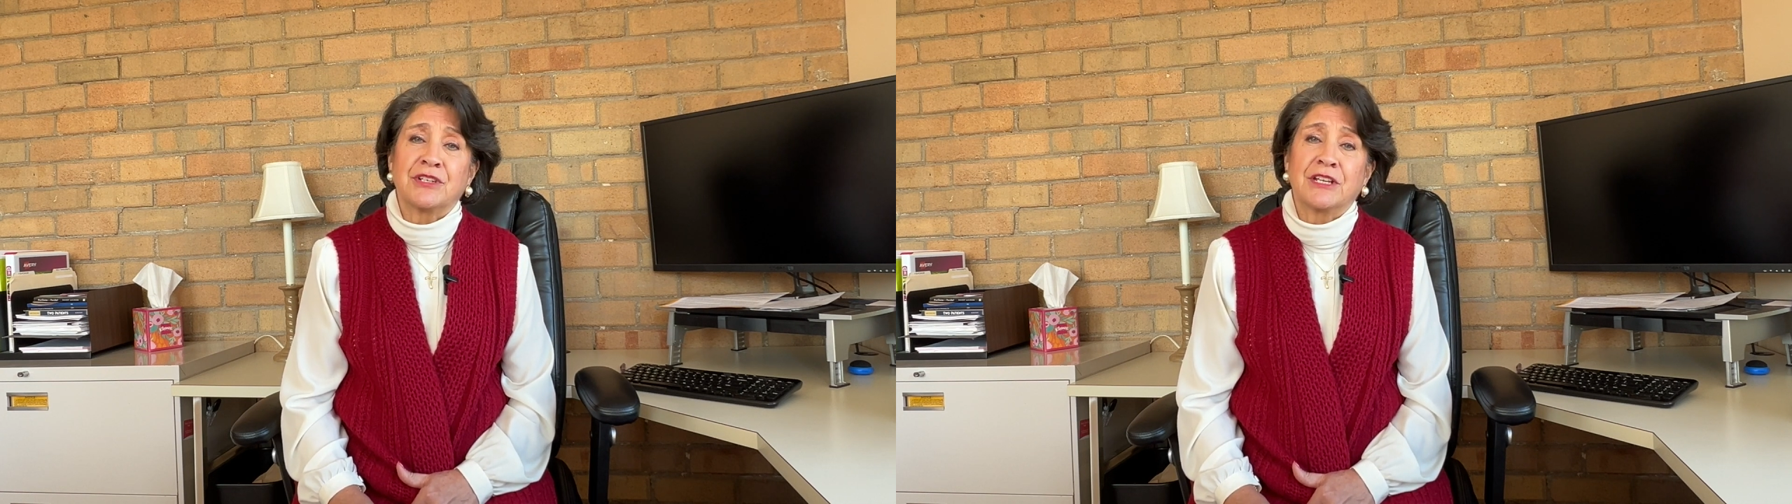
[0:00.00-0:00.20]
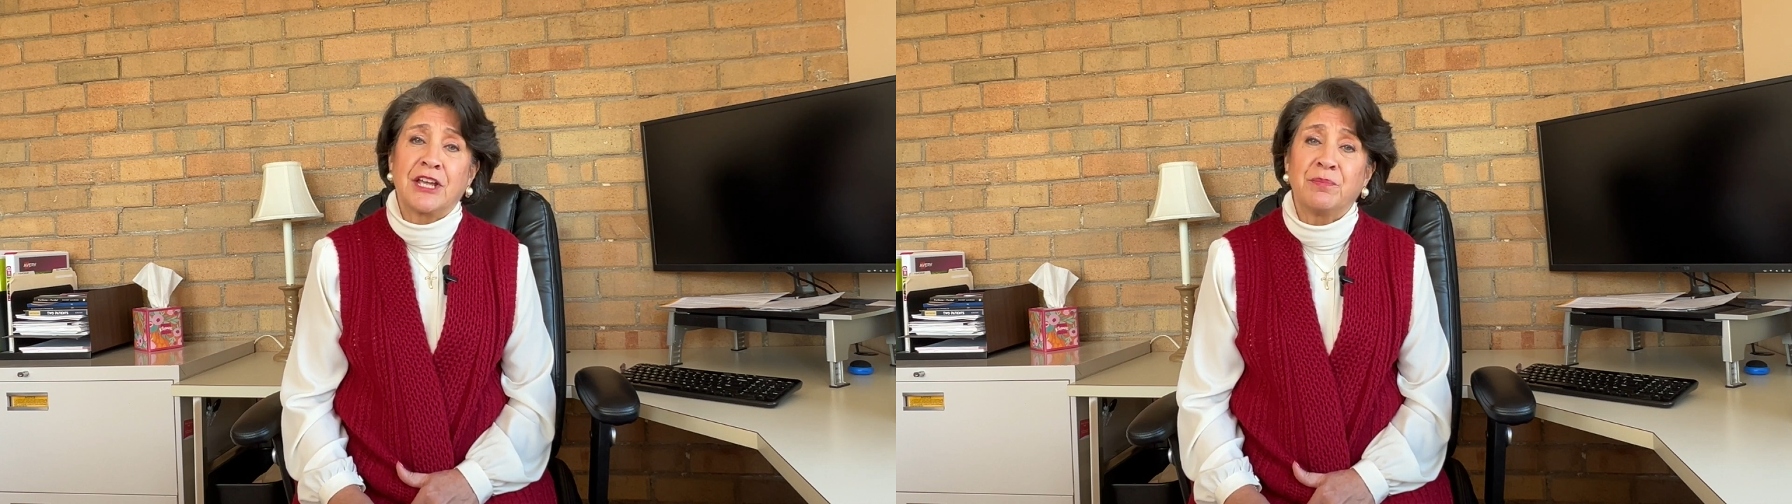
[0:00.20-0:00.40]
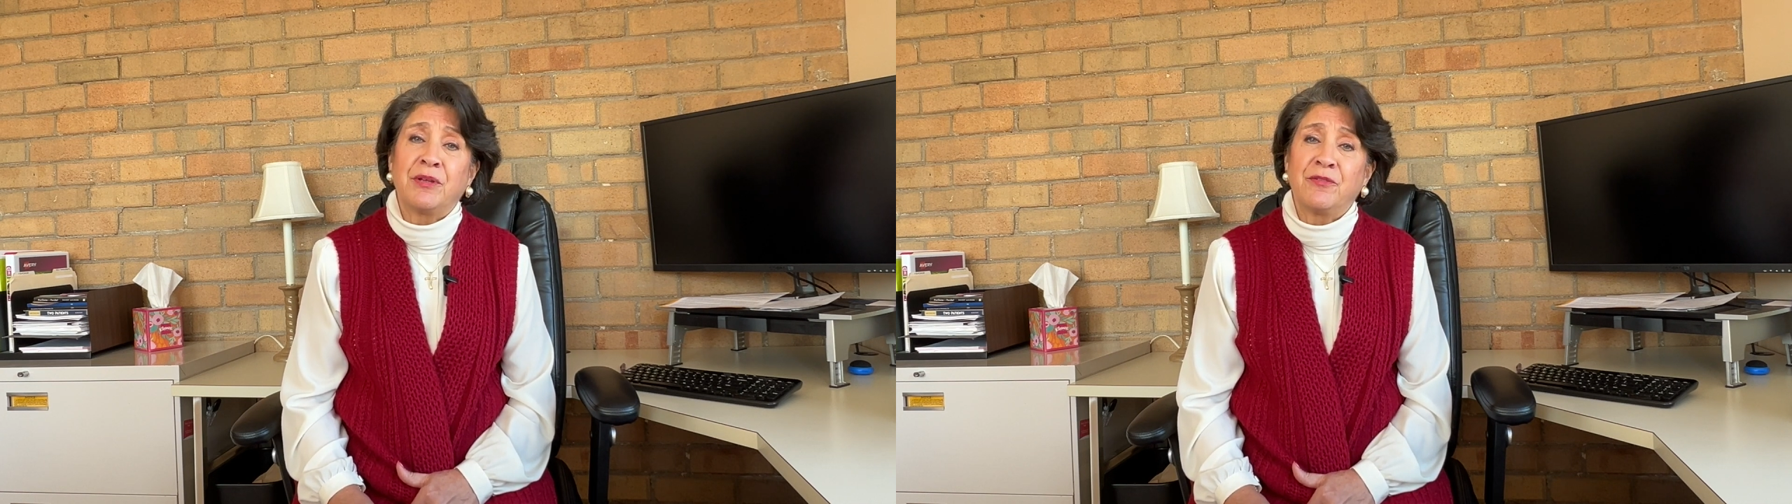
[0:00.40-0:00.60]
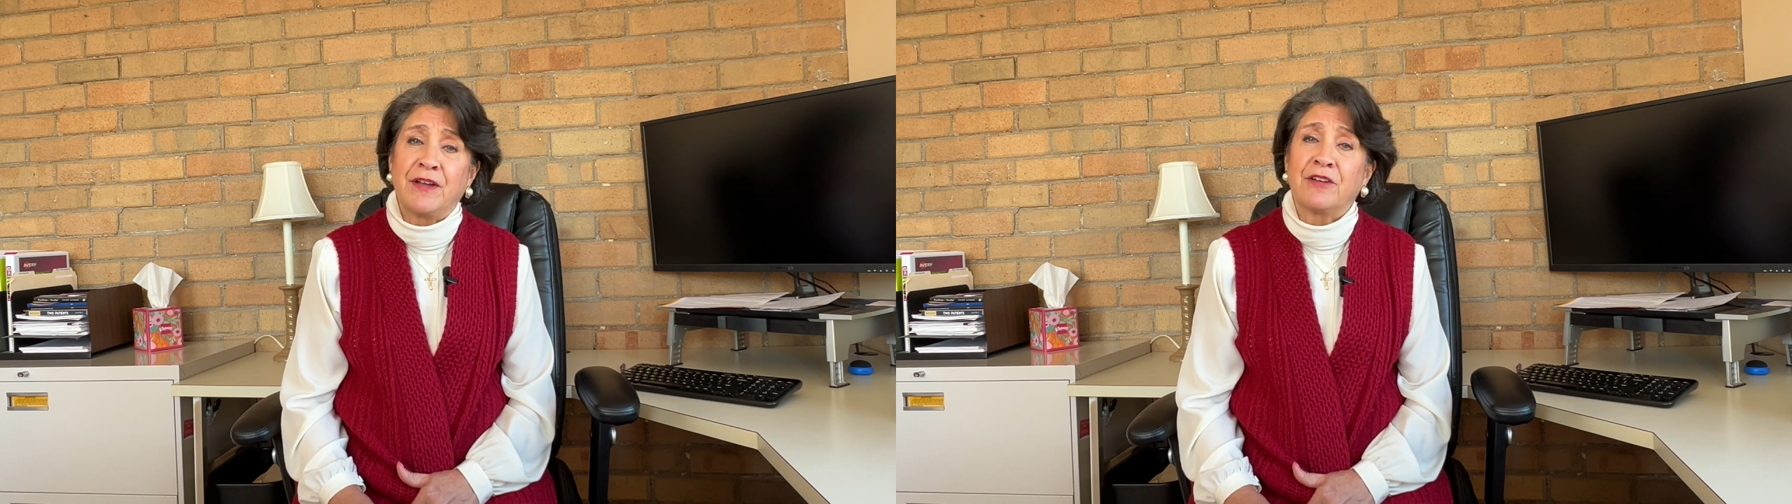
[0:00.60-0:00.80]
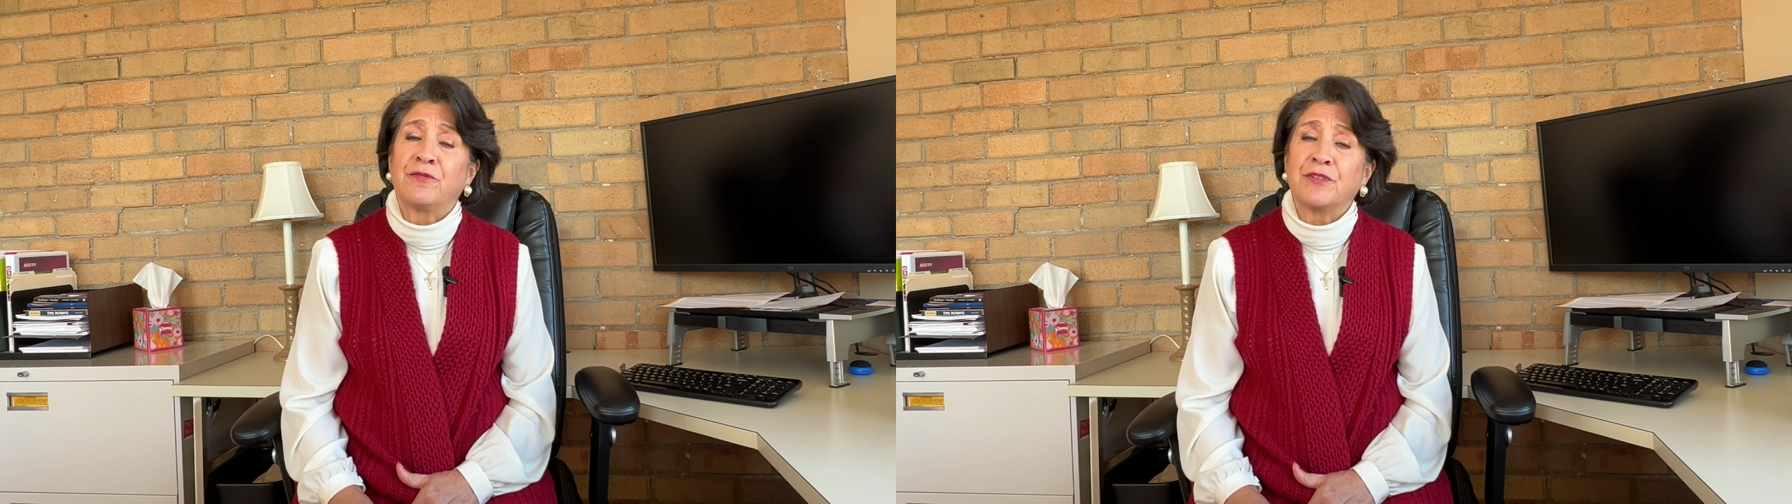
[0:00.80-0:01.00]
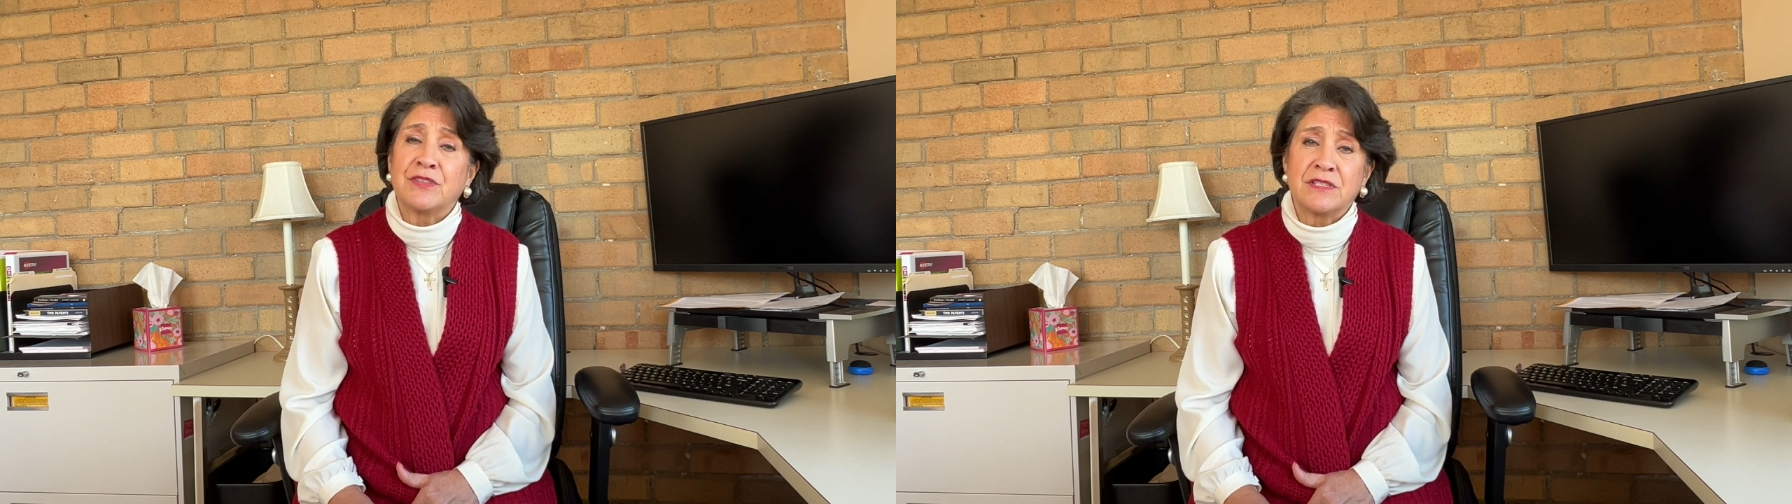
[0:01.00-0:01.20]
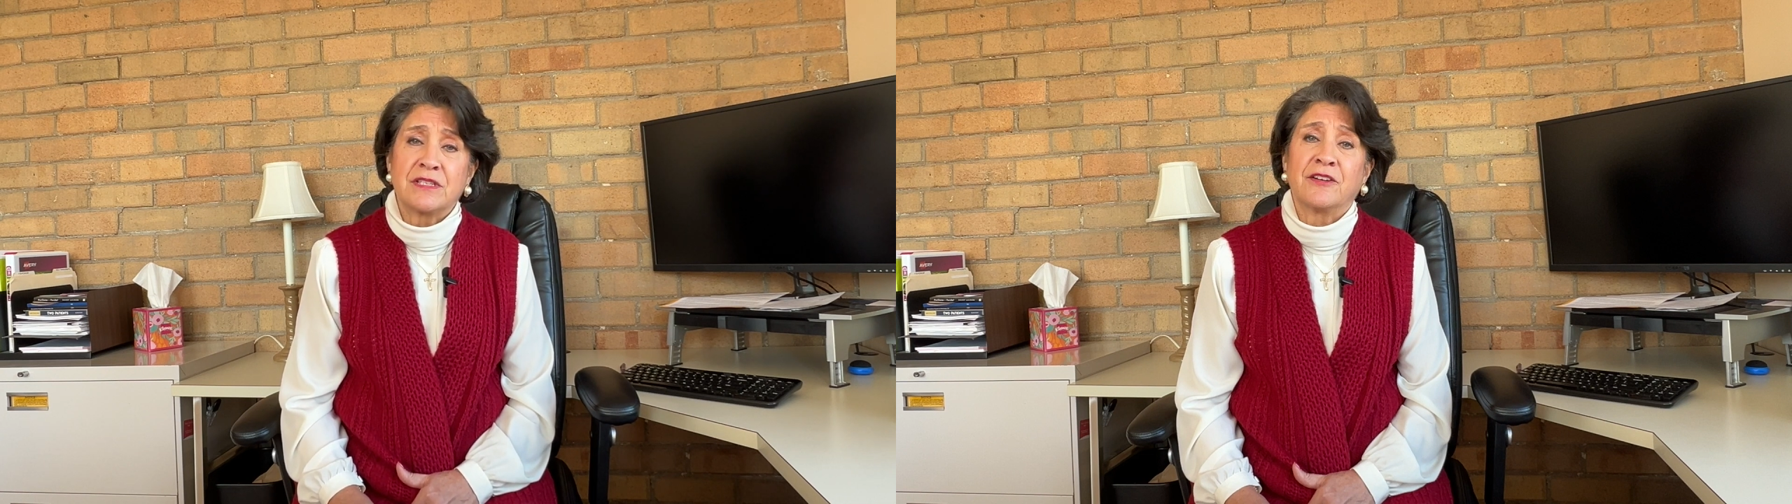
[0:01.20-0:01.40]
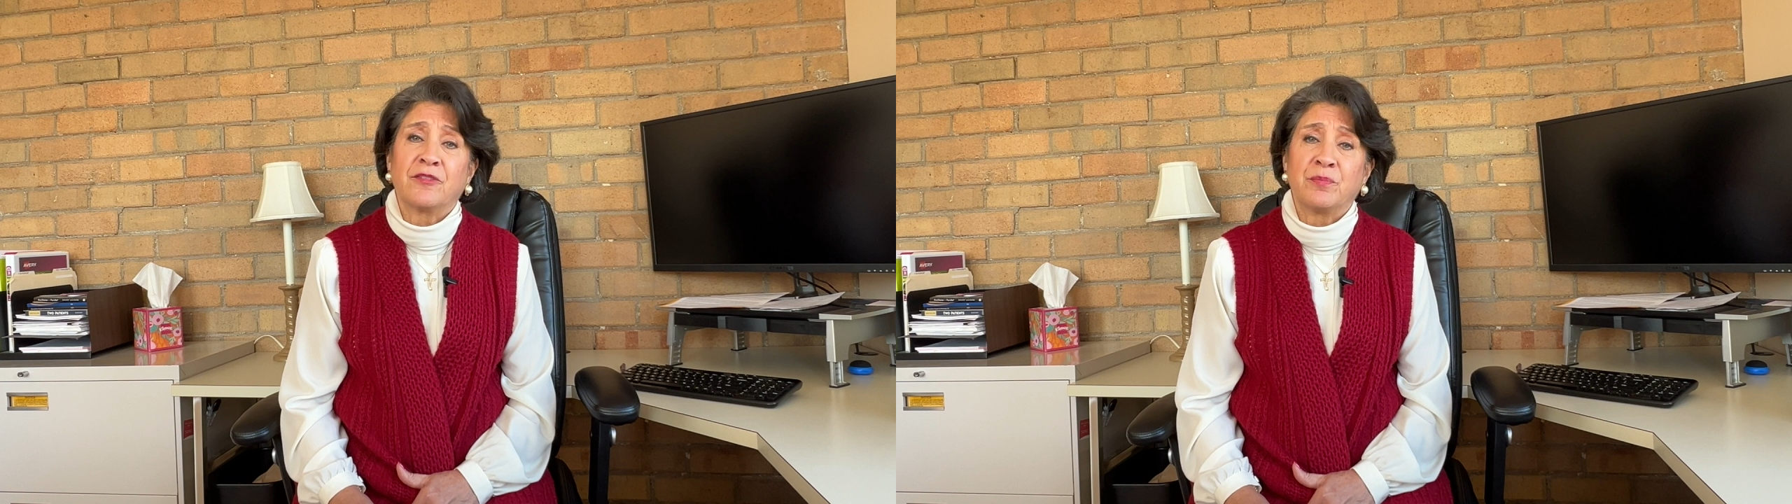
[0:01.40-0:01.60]
can be found for the
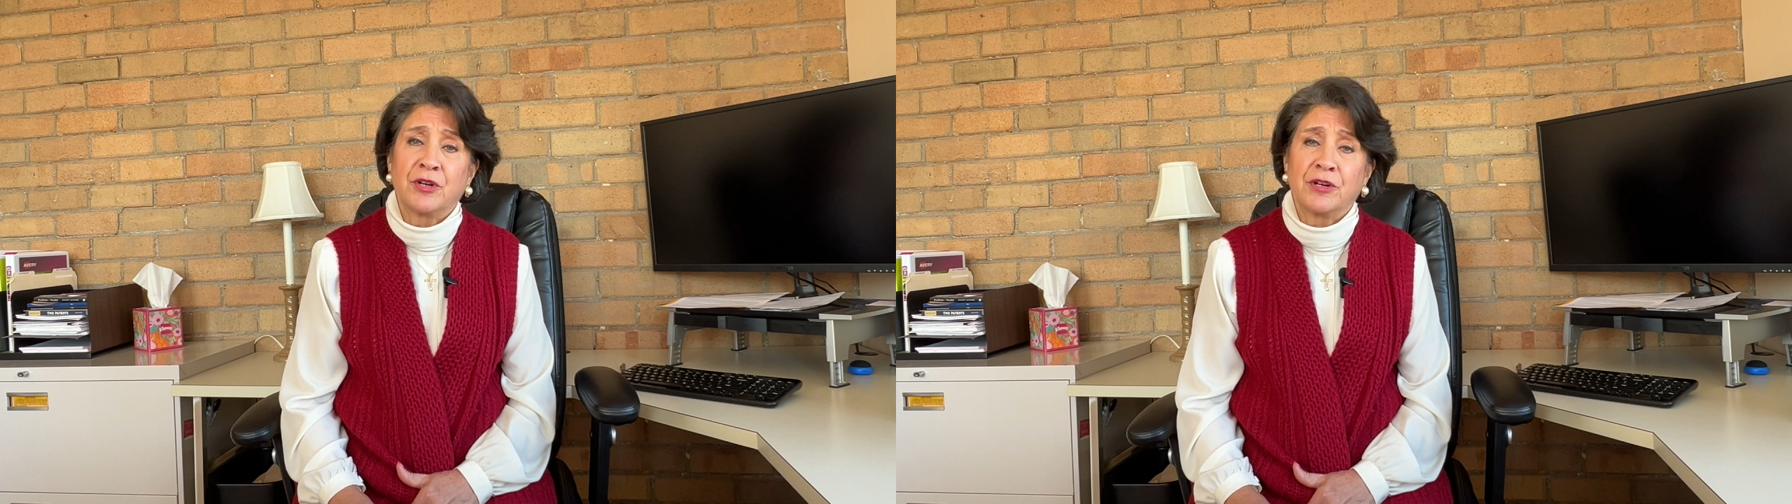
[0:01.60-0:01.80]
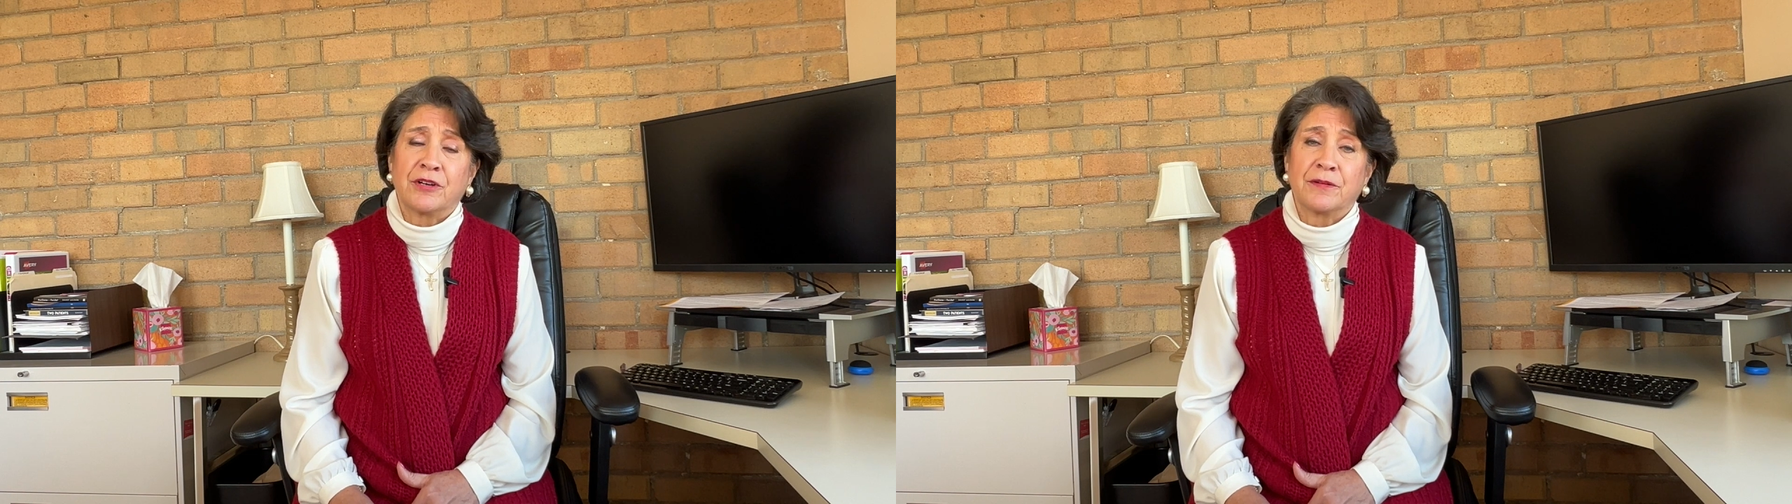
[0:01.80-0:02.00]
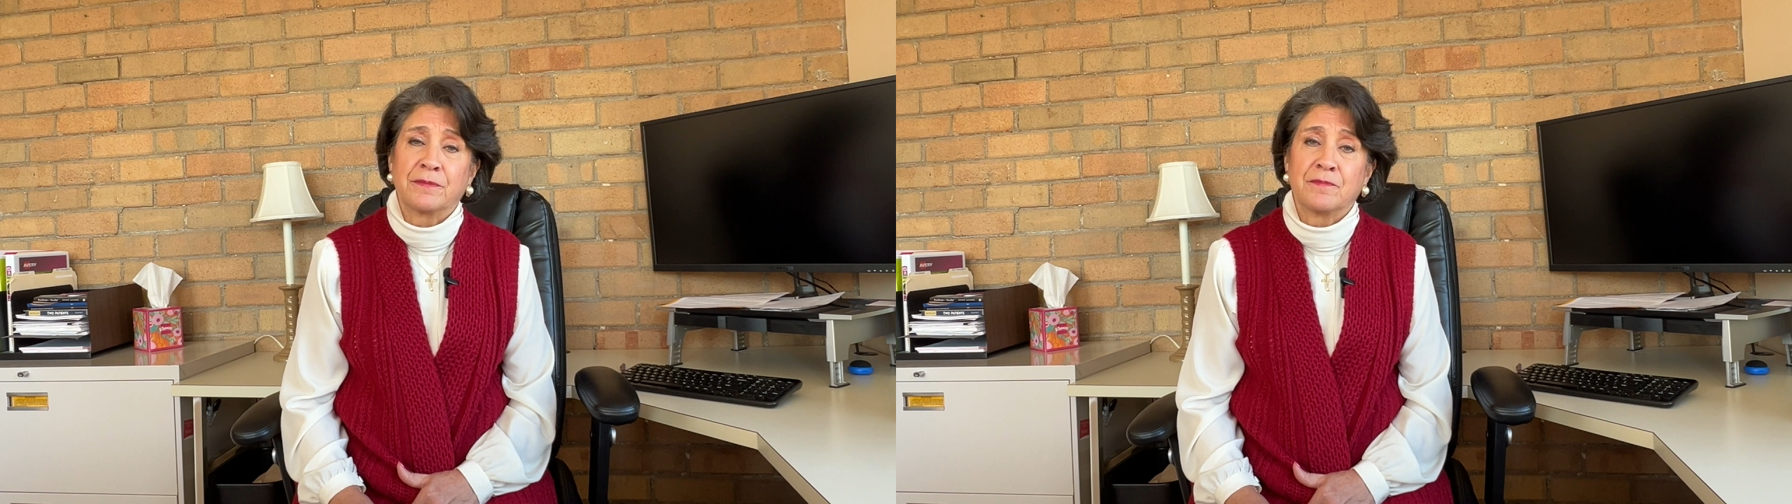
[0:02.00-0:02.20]
sin of murder,